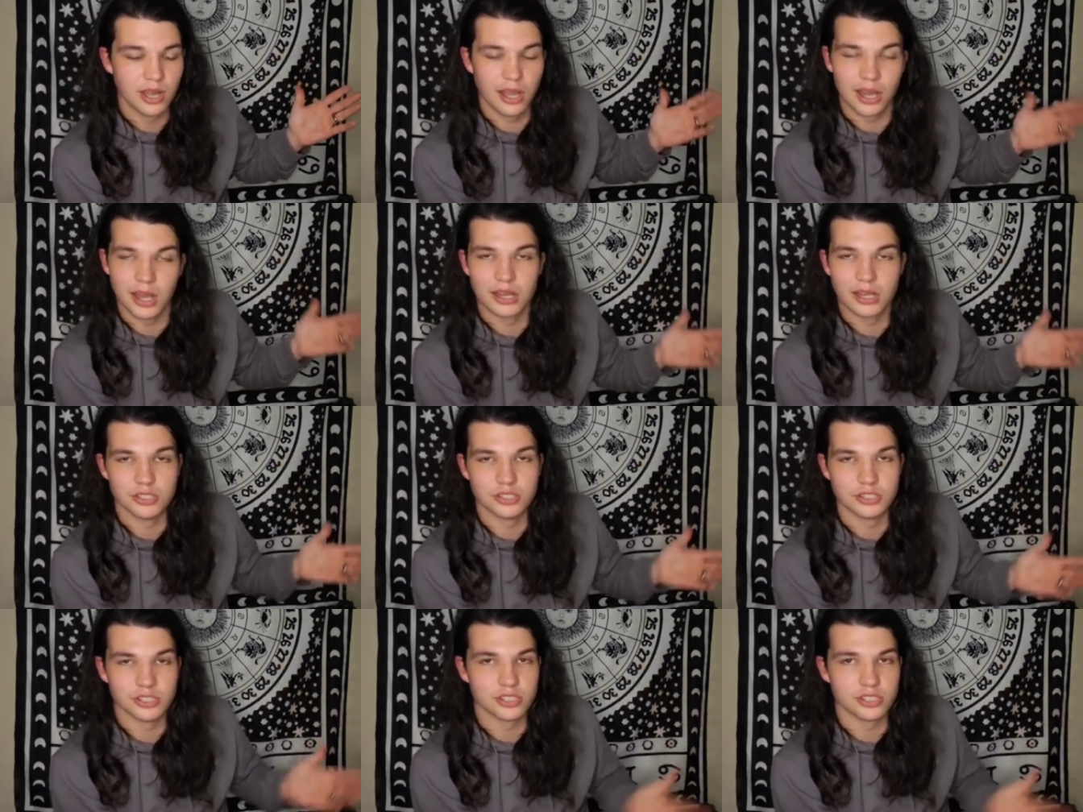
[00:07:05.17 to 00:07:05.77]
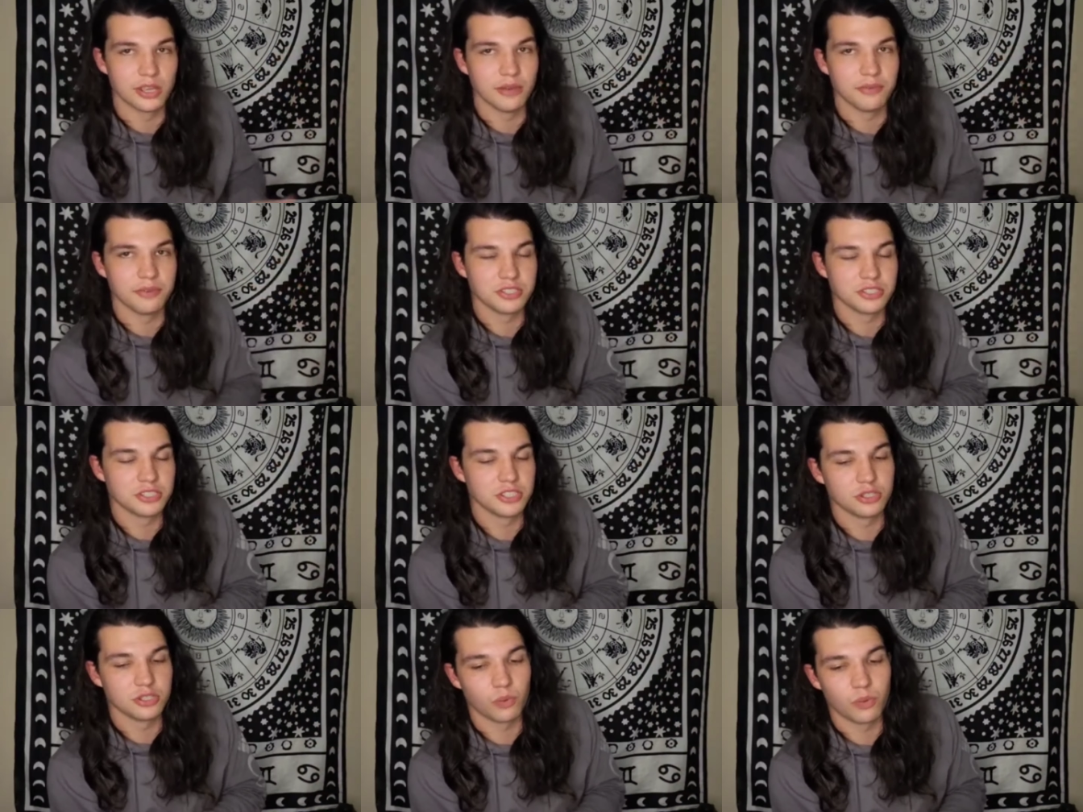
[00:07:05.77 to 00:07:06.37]
uh, just give
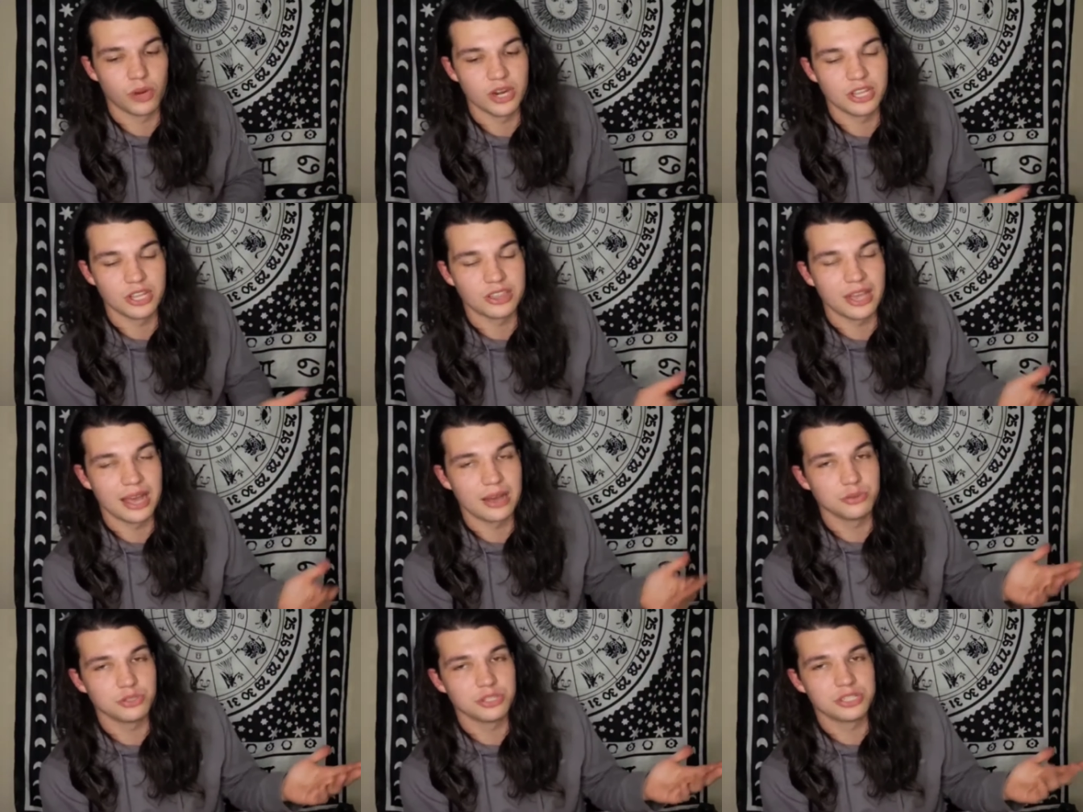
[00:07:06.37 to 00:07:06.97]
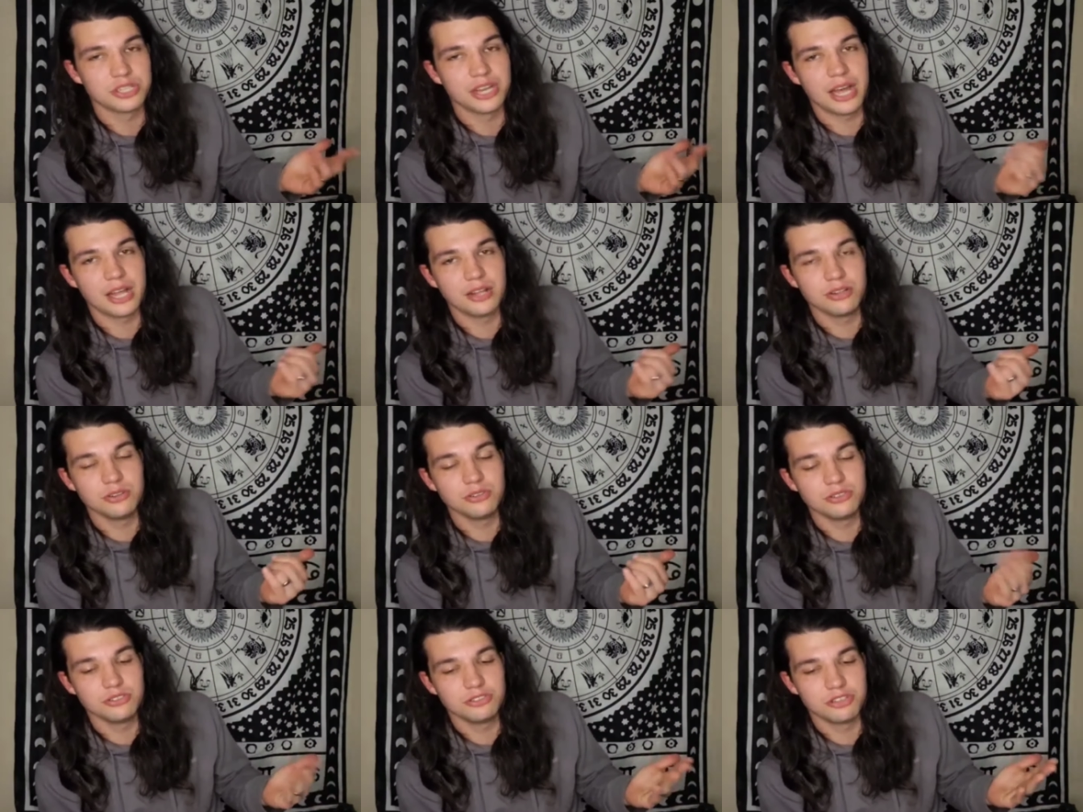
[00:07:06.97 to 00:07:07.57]
us the twenty thousand
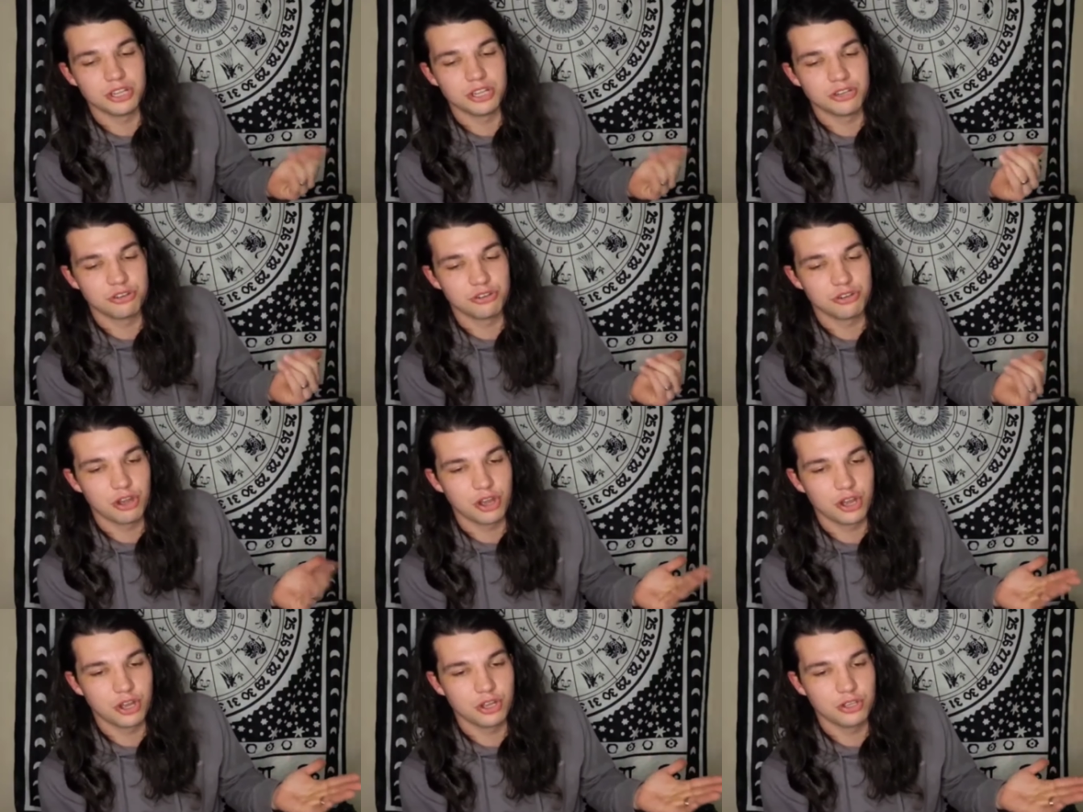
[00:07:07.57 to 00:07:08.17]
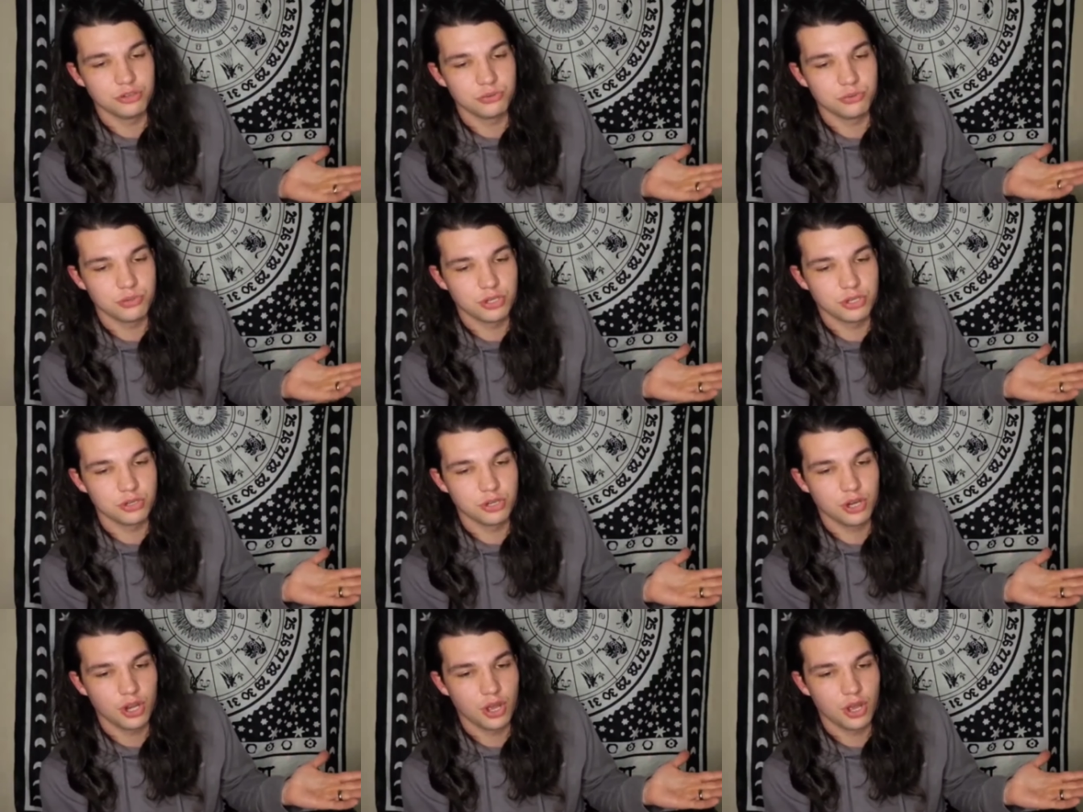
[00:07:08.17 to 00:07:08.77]
dollars, and uh, you
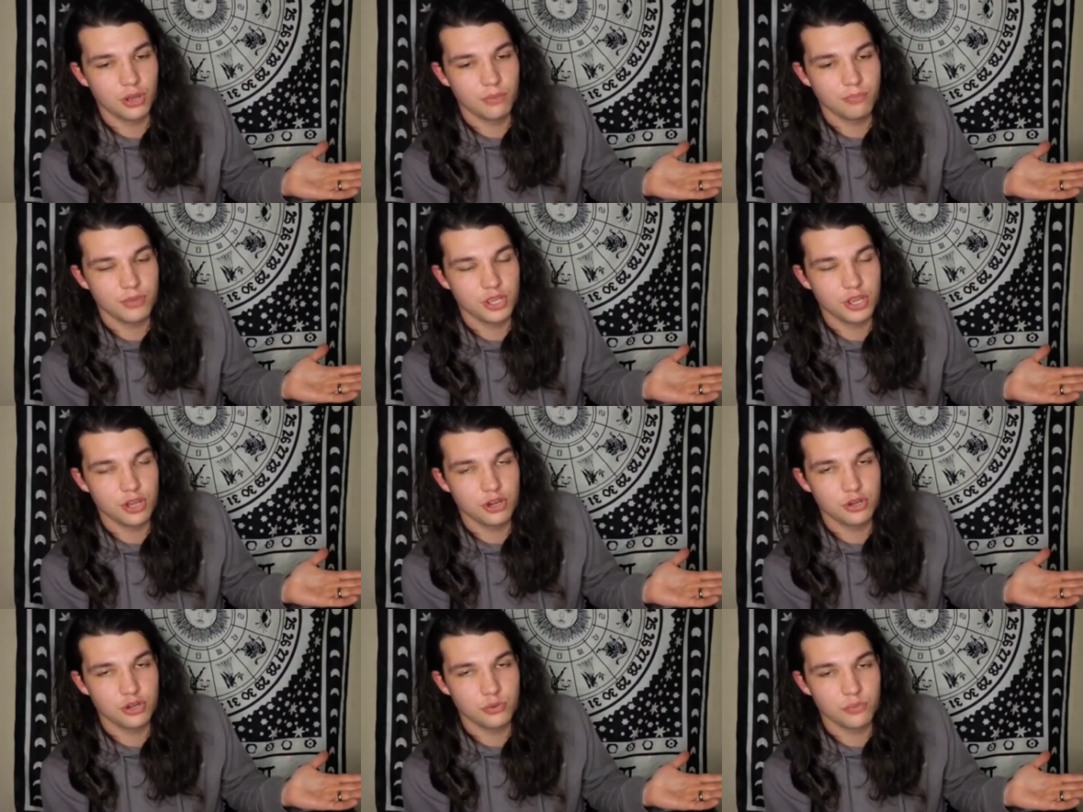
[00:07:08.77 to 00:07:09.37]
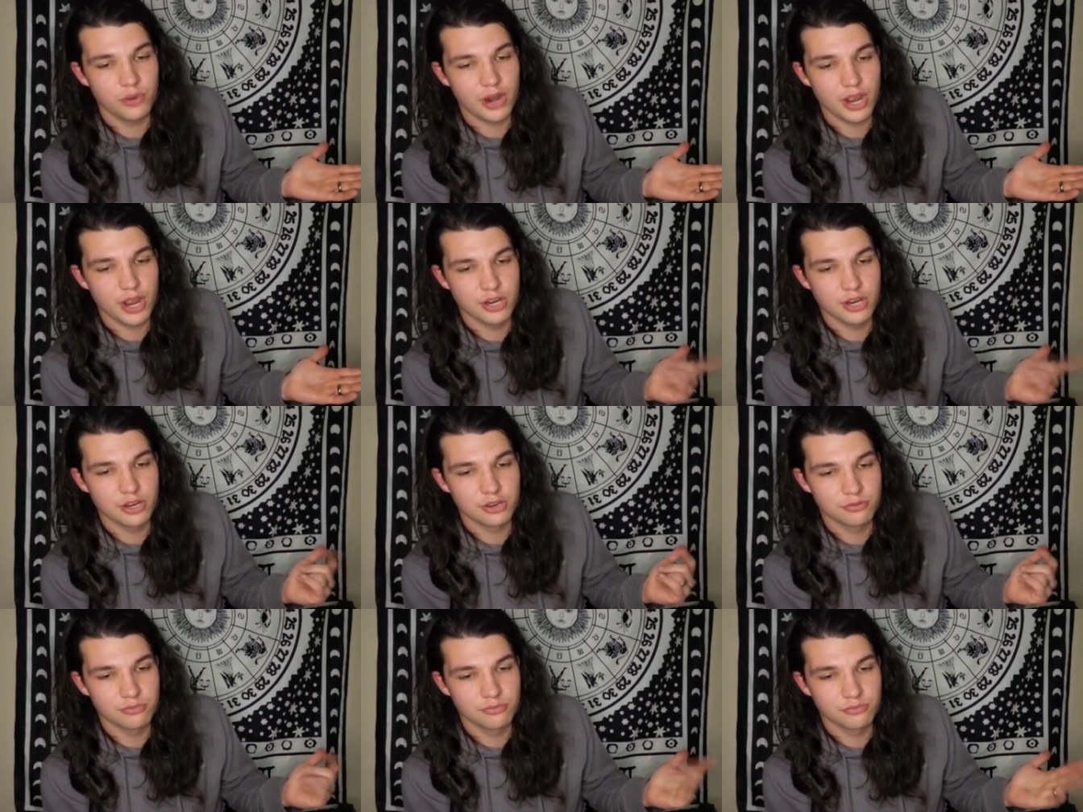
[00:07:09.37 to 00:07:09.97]
can uh, be on your
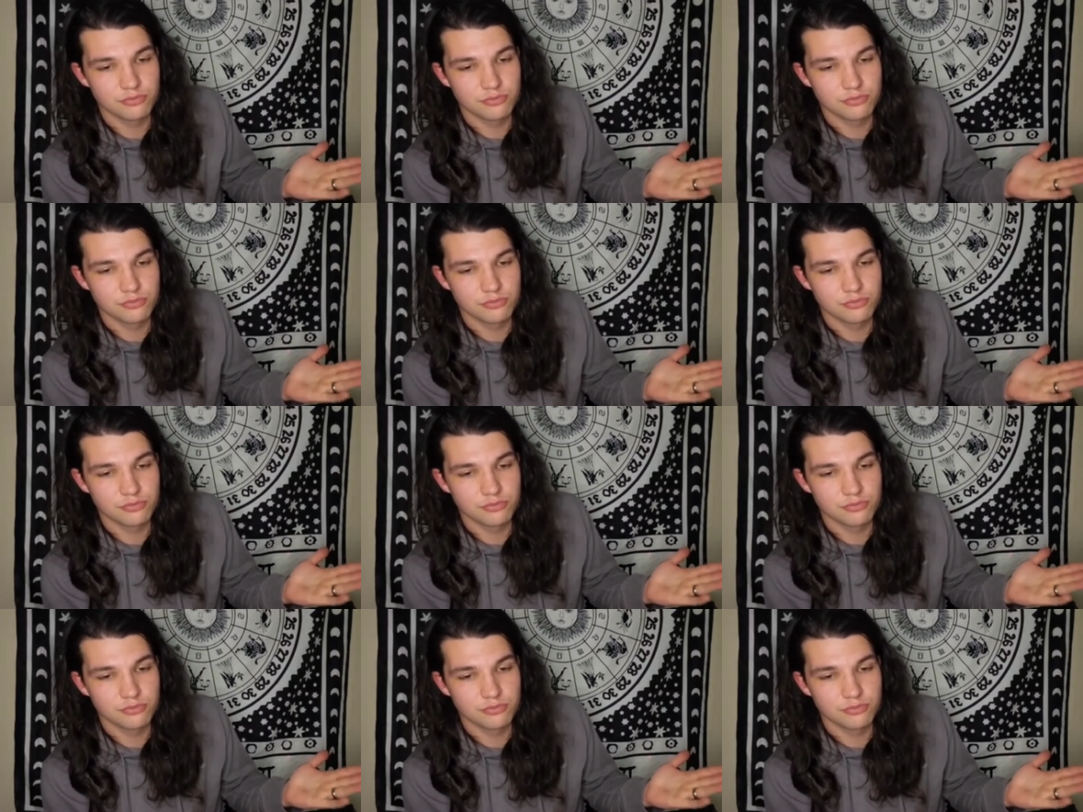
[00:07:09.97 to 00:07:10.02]
way.